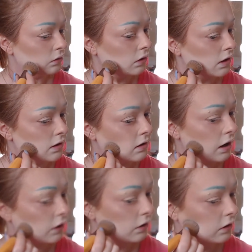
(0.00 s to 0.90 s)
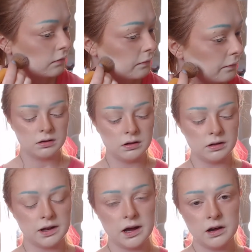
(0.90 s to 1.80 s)
it's not good.
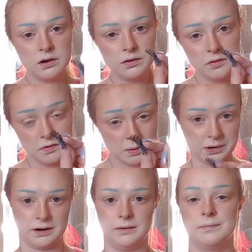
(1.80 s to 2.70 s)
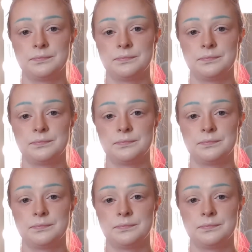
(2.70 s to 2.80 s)
Now the fun part.